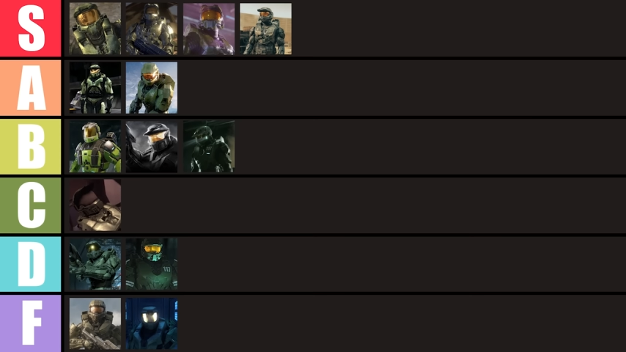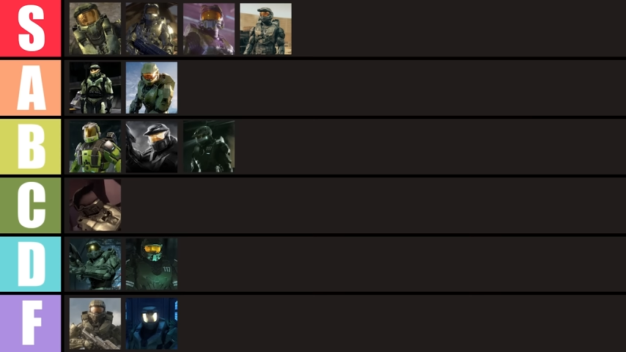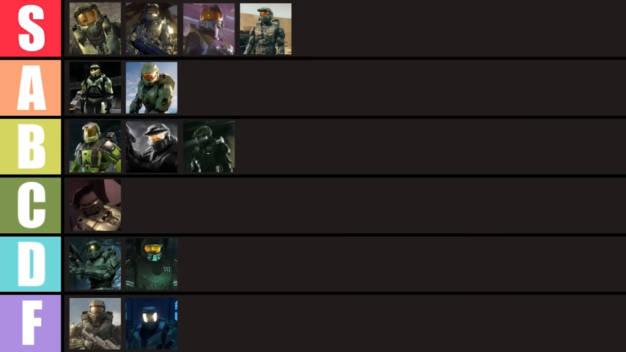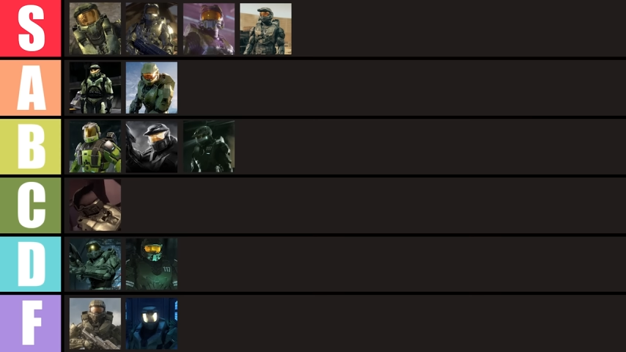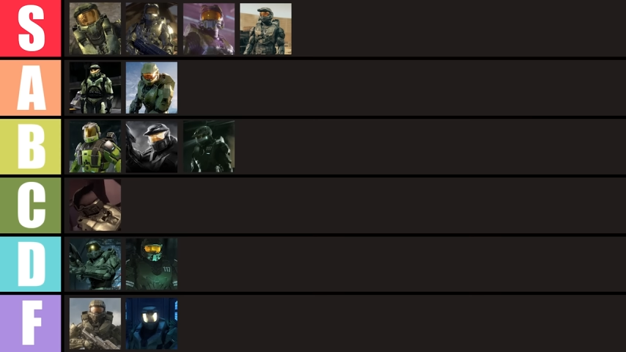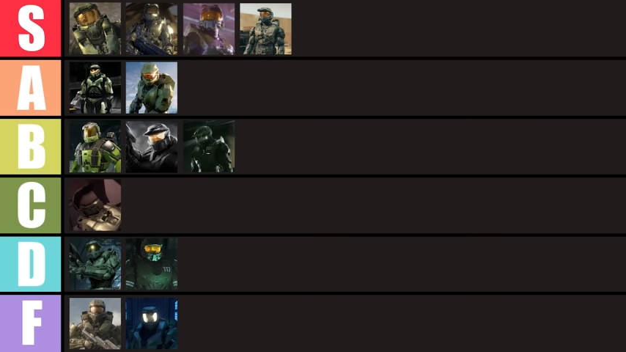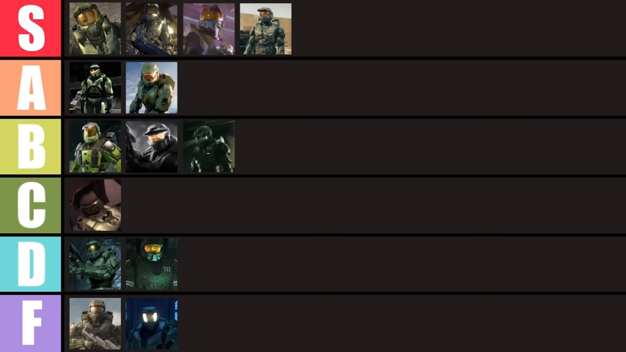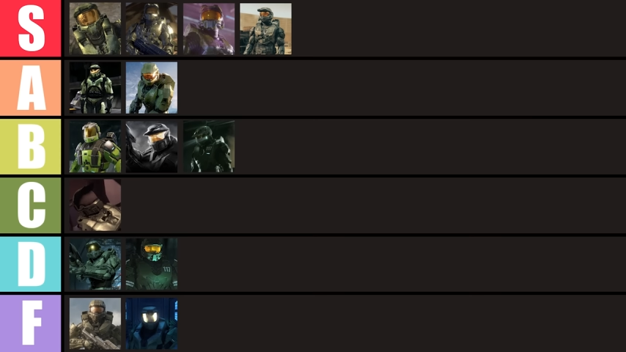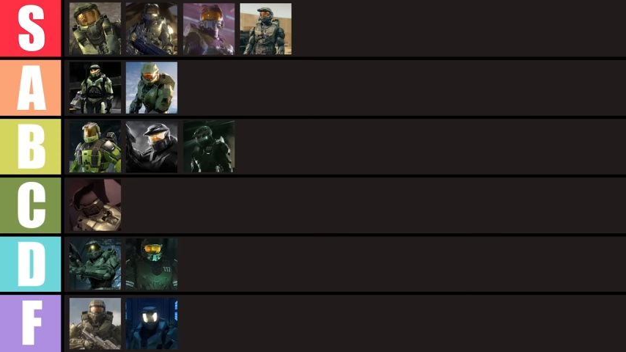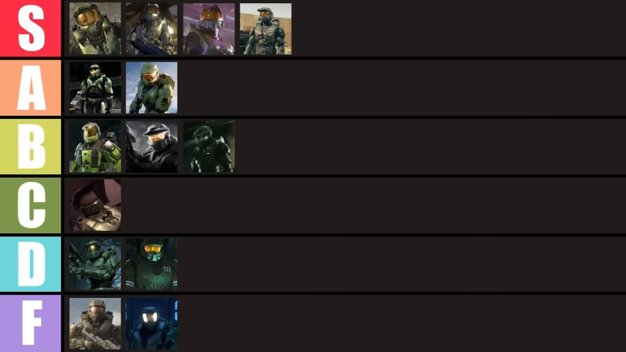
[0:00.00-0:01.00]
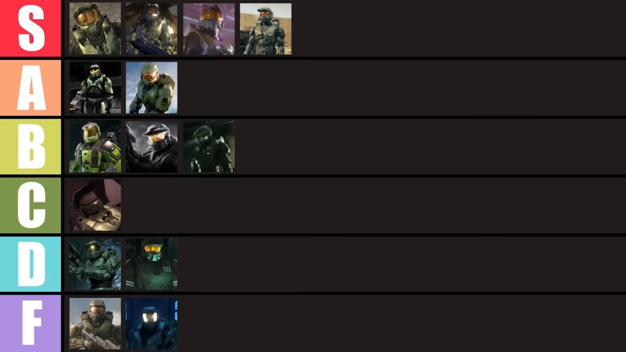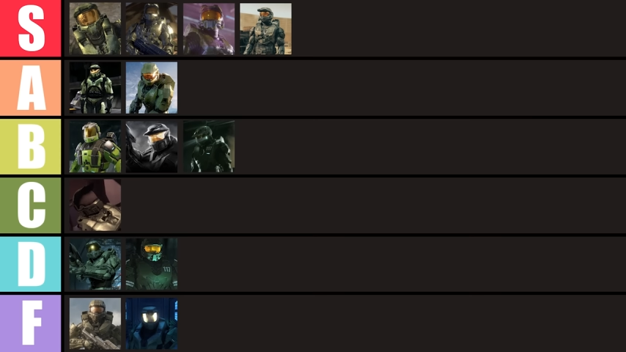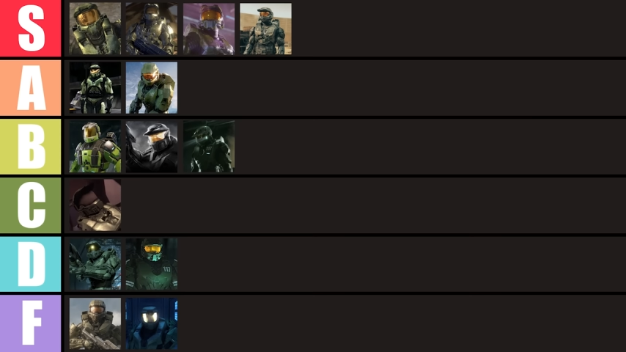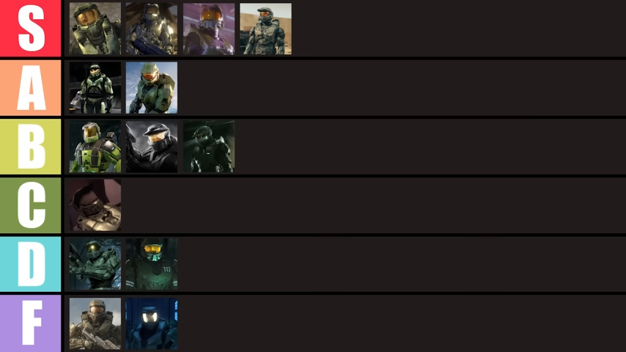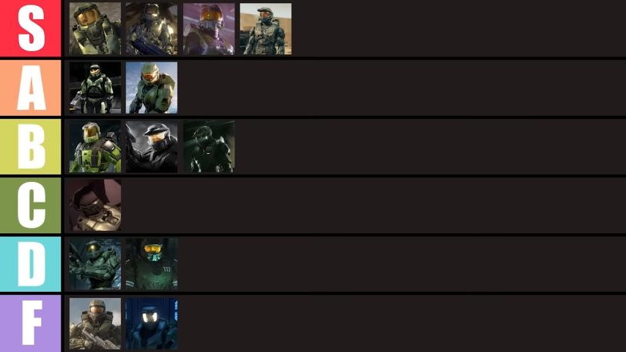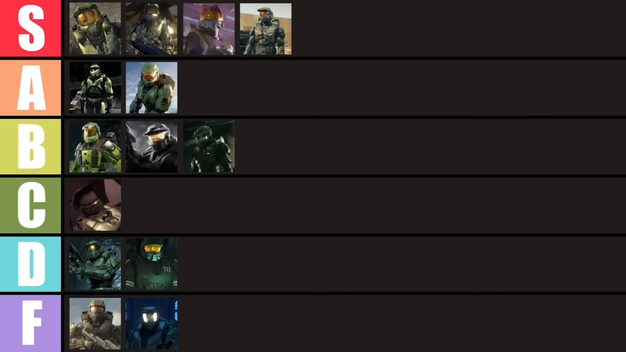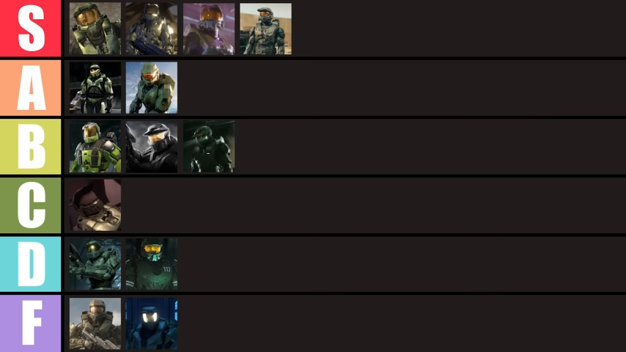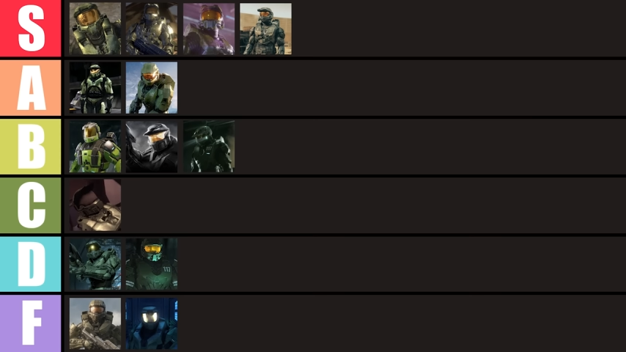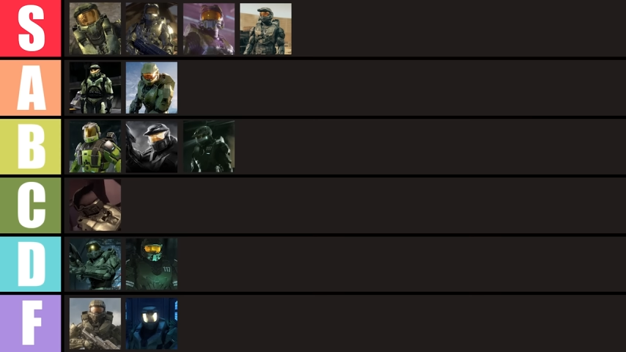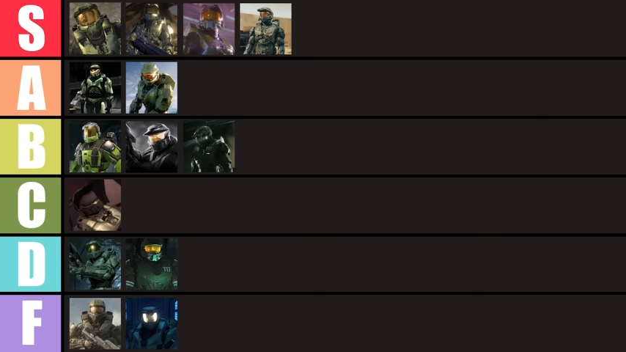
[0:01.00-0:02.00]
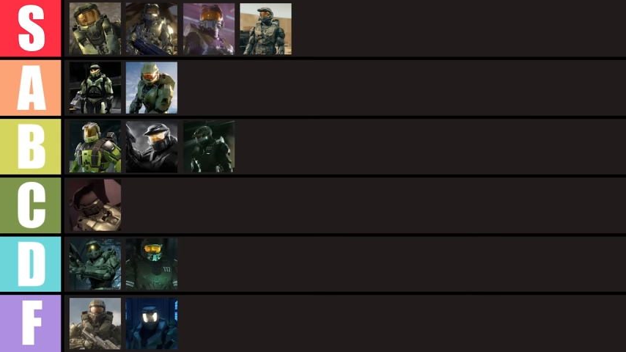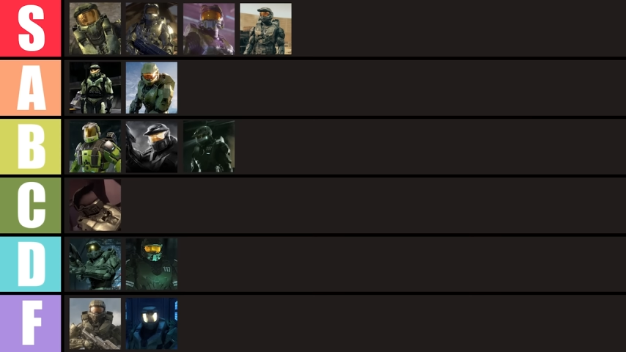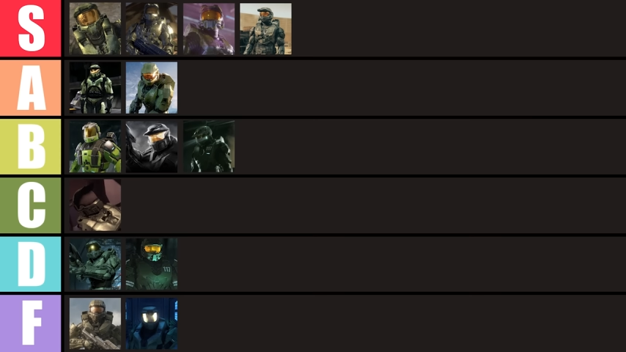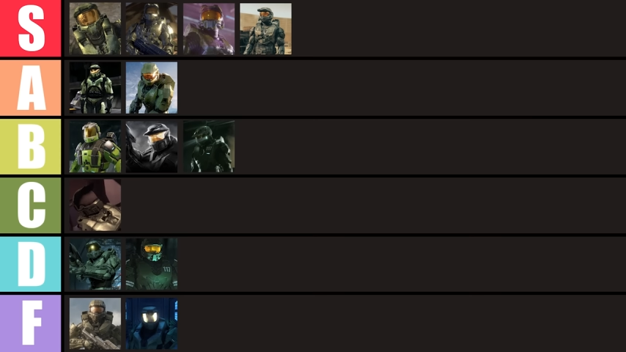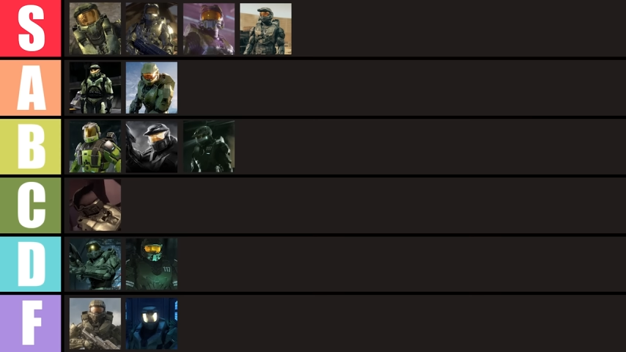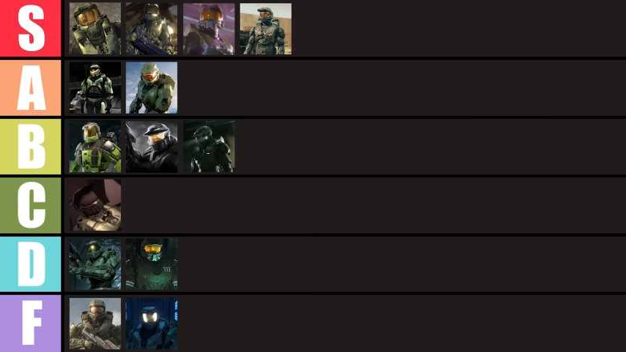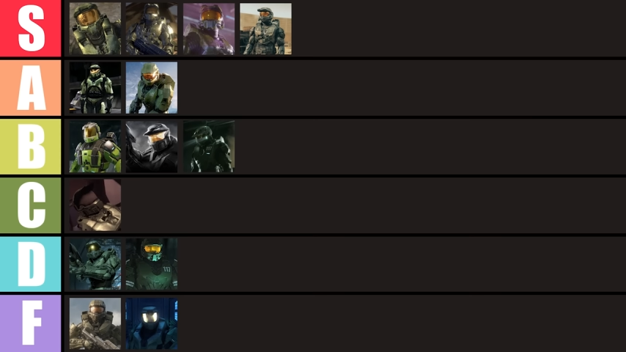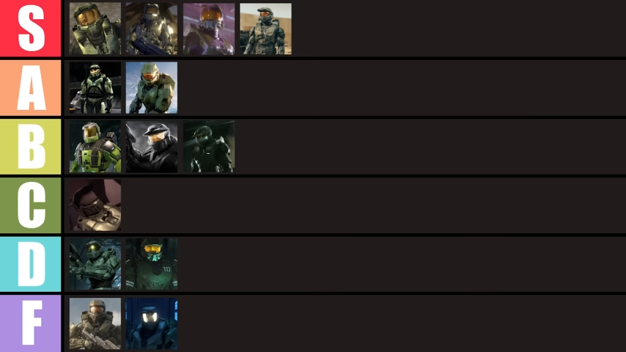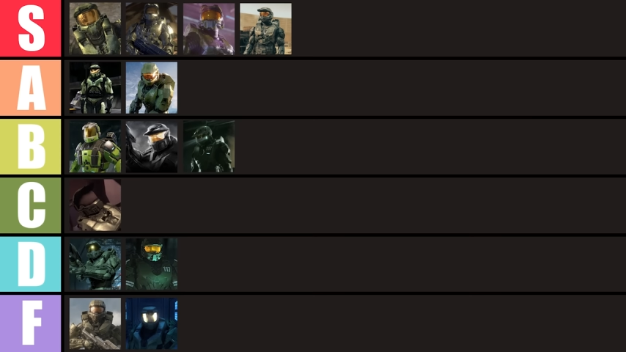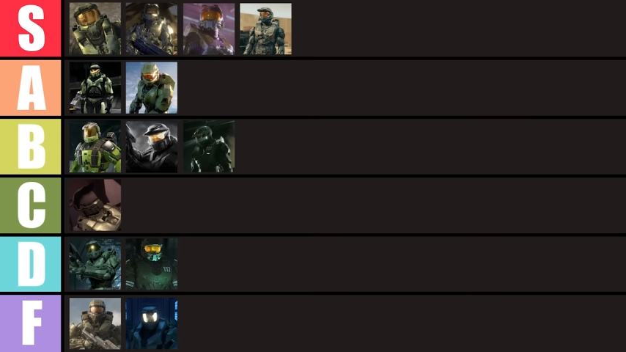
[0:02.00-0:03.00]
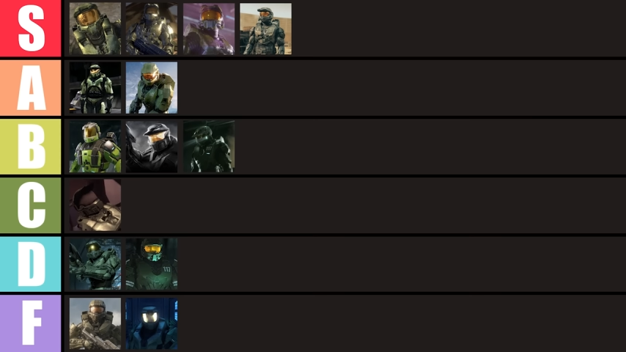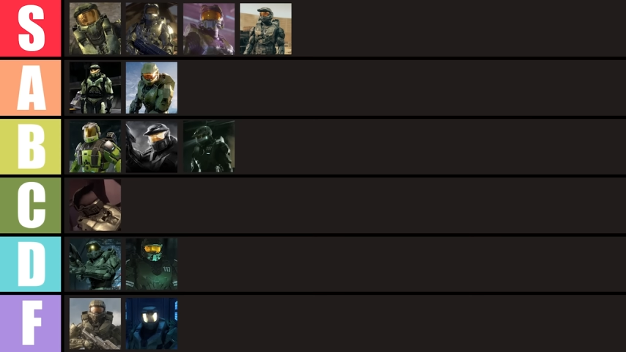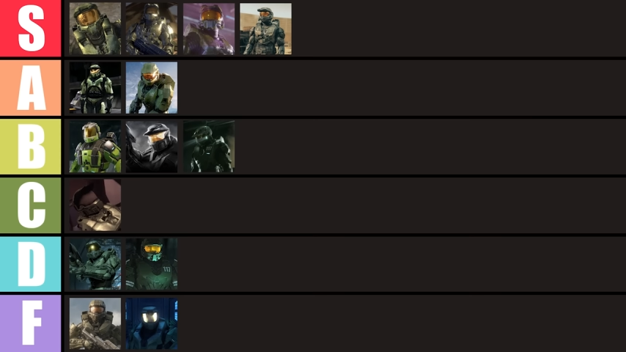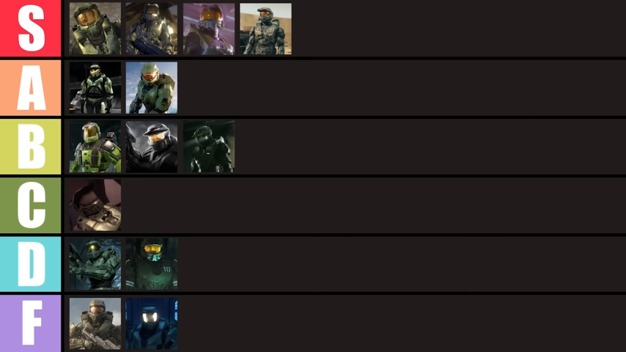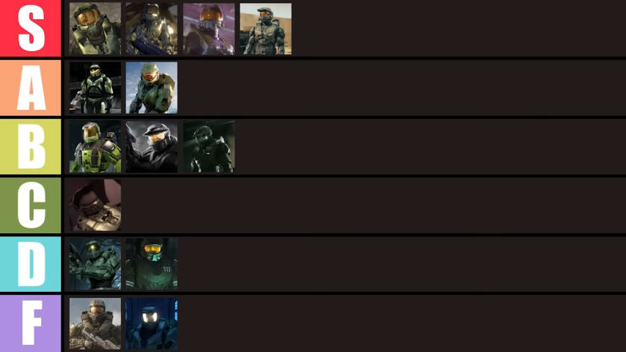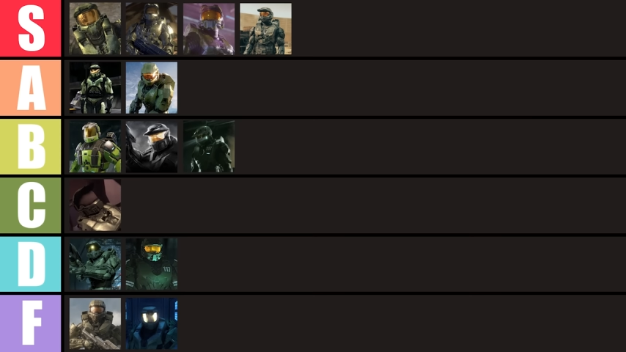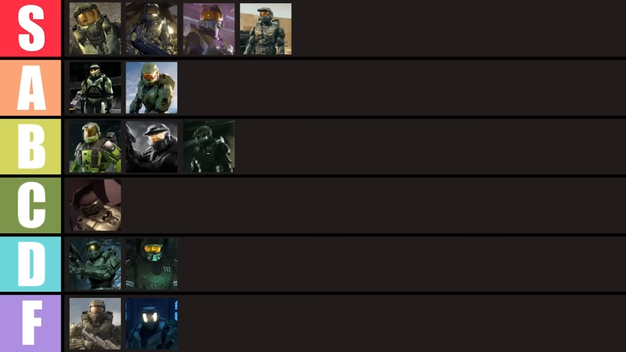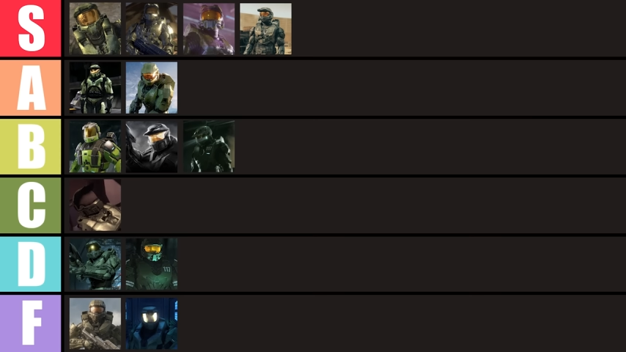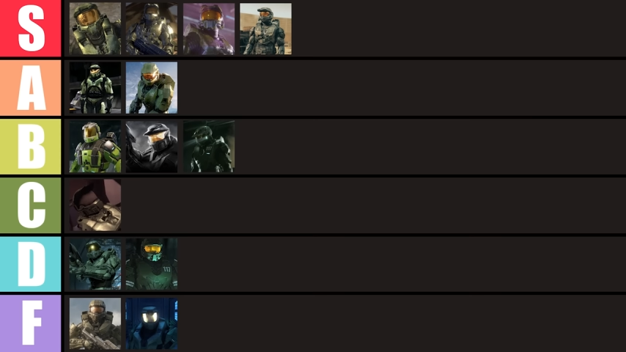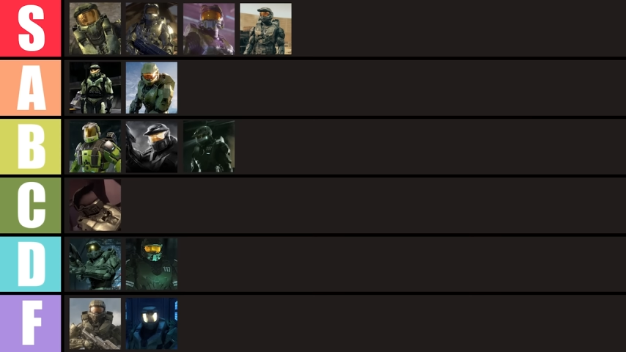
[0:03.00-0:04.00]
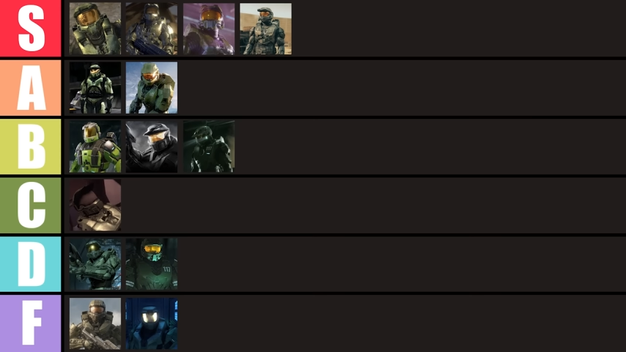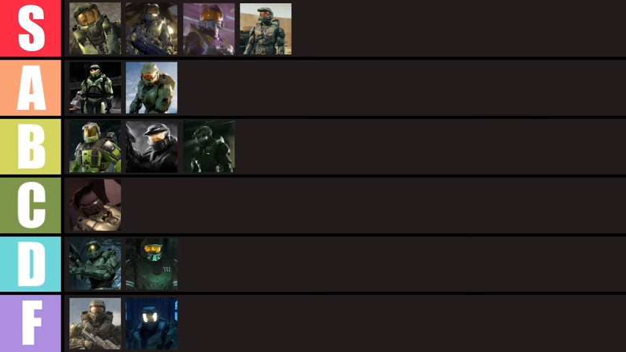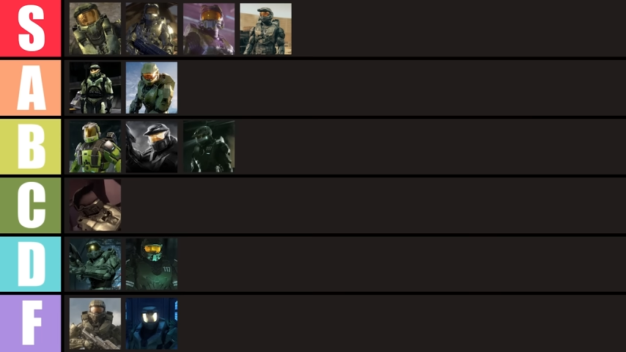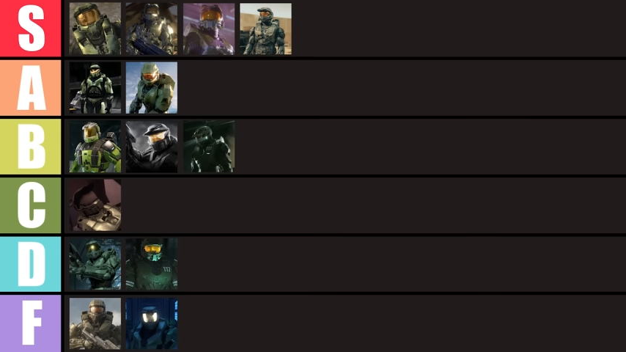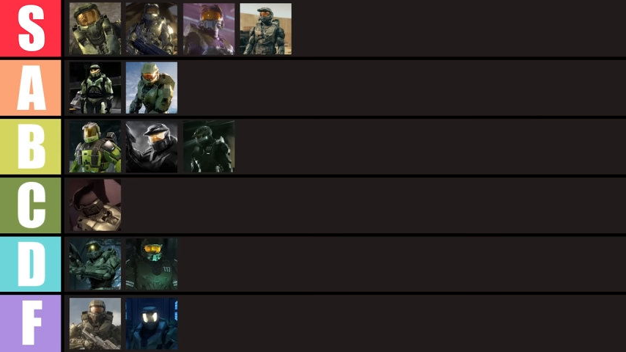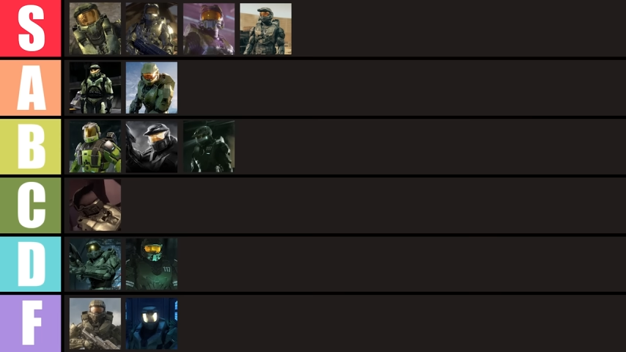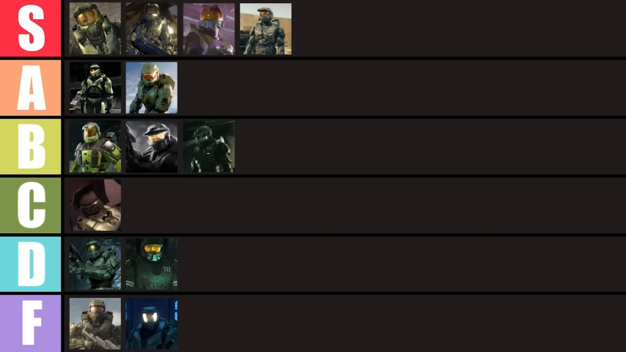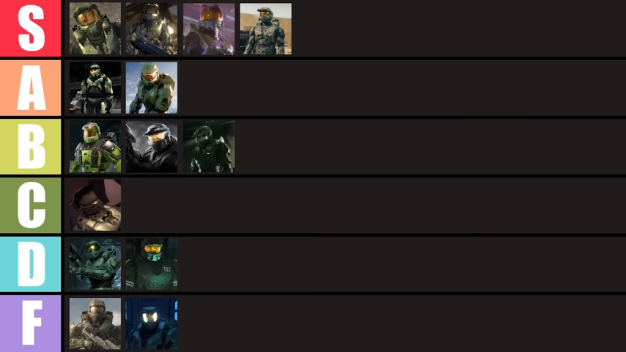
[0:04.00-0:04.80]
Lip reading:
[unreadable: no face in view]